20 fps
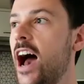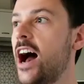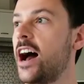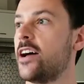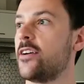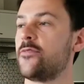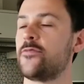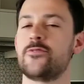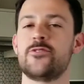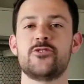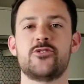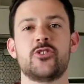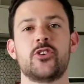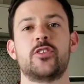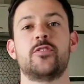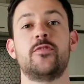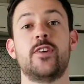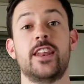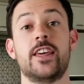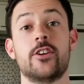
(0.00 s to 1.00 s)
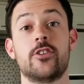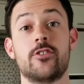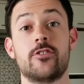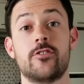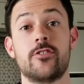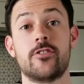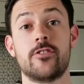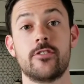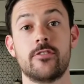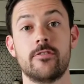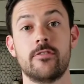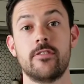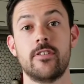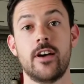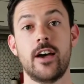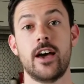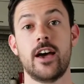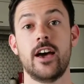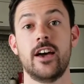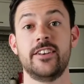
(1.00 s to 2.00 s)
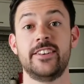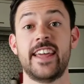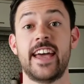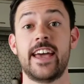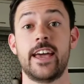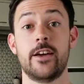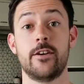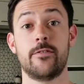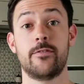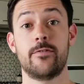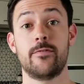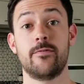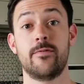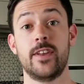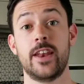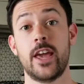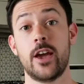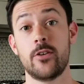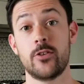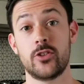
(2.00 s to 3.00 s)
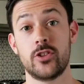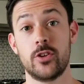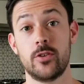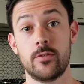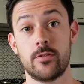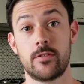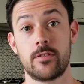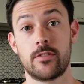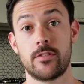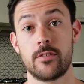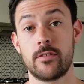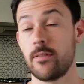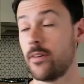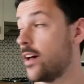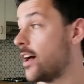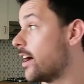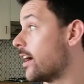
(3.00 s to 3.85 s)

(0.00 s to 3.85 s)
I've just finished a day of video shoots,